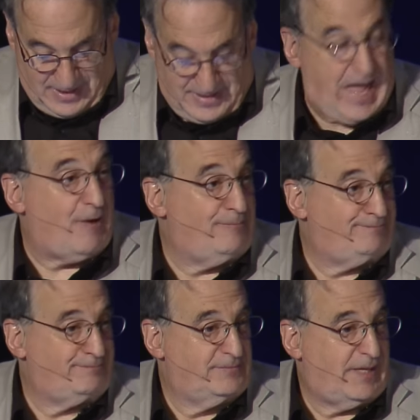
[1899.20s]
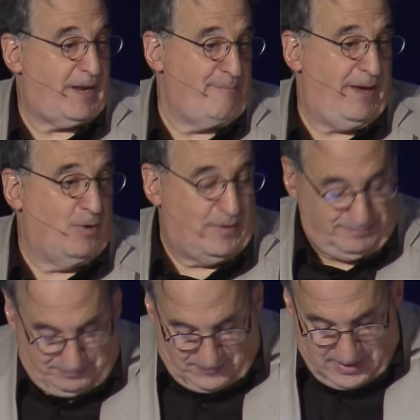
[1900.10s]
Now, I got a better one.
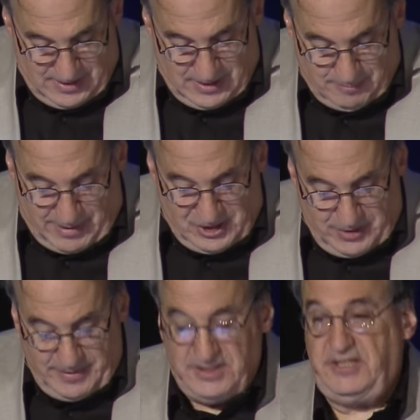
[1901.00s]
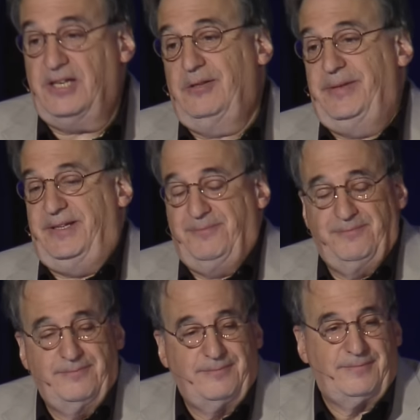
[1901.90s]
Benjamin Tillman,
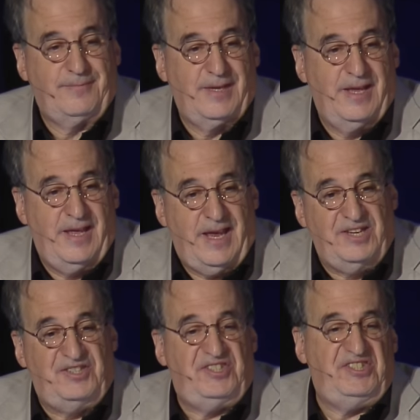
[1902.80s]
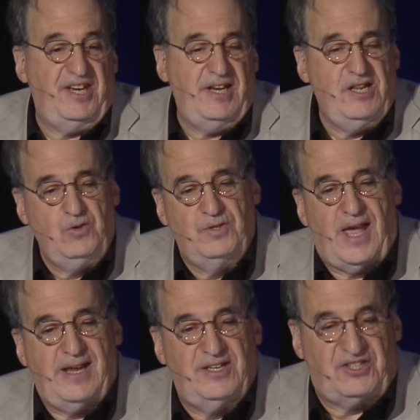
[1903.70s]
a sitting
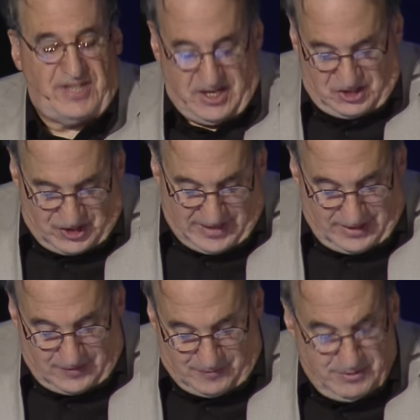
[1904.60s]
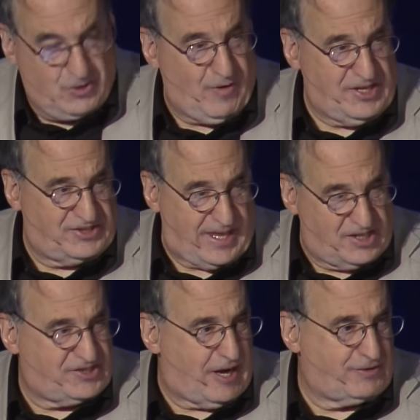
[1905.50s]
United States senator from the great state
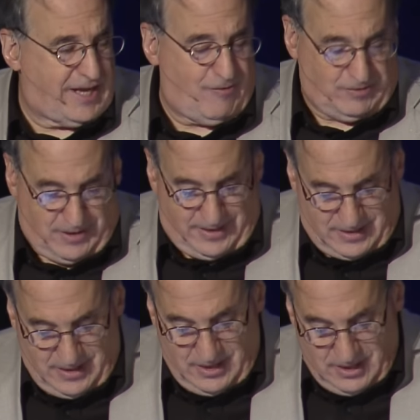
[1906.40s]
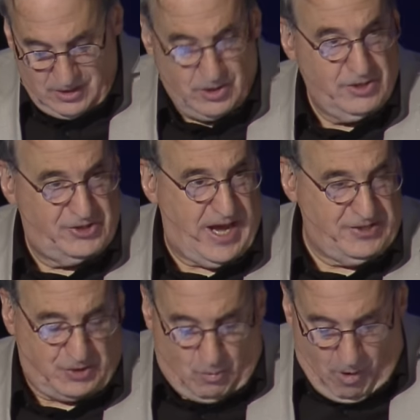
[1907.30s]
of South Carolina,
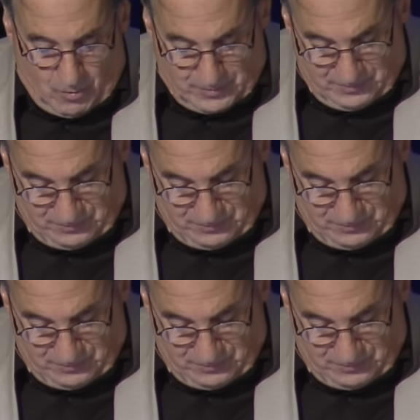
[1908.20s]
says, quote,